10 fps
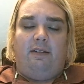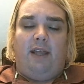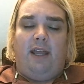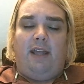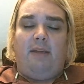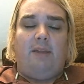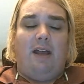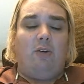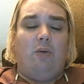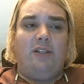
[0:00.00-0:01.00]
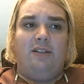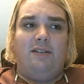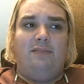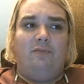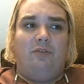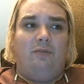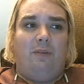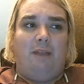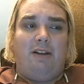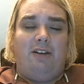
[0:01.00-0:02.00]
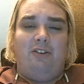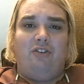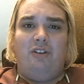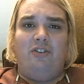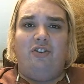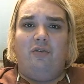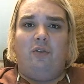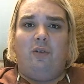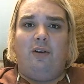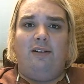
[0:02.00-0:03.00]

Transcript: And I'm not going to I'm not going to judge you for it.